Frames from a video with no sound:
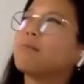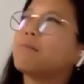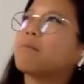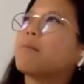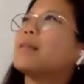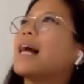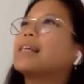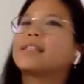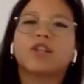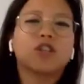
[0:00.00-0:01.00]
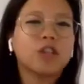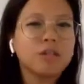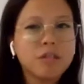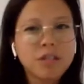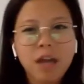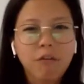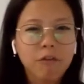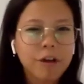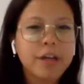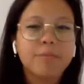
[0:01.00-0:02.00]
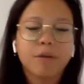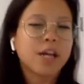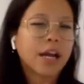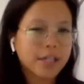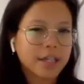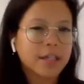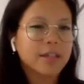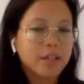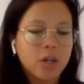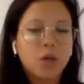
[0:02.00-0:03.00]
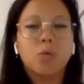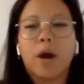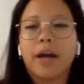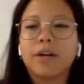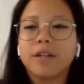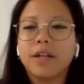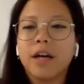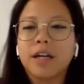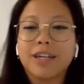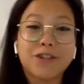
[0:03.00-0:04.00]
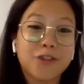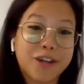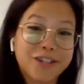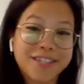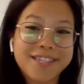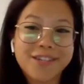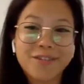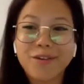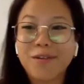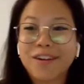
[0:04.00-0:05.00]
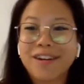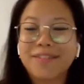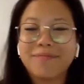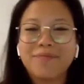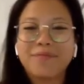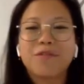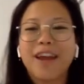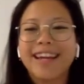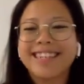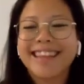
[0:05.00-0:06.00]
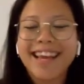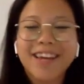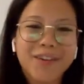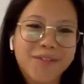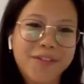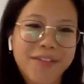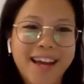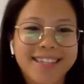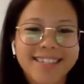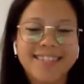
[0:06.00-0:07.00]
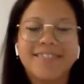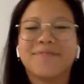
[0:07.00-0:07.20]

some plastic sheets covering it, protecting it, while construction is still going on. Great, thank you for that.